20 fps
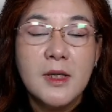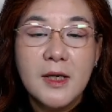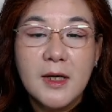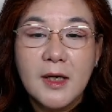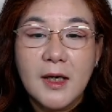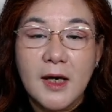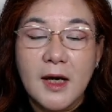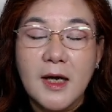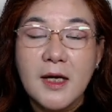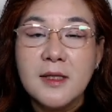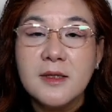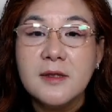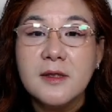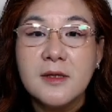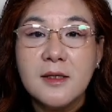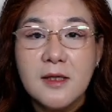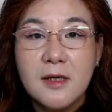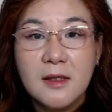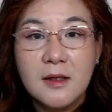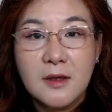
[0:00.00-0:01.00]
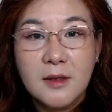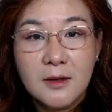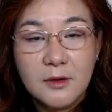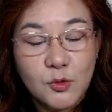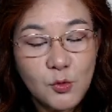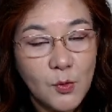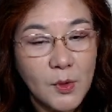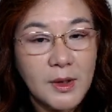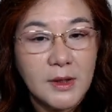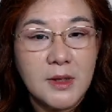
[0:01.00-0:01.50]
in the year
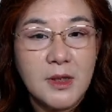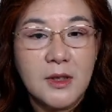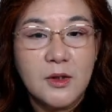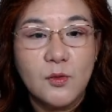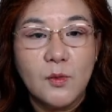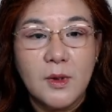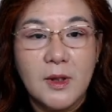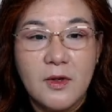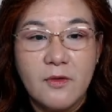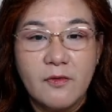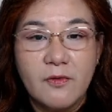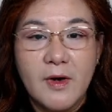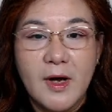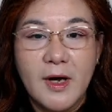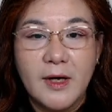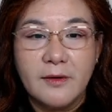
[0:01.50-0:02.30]
2025?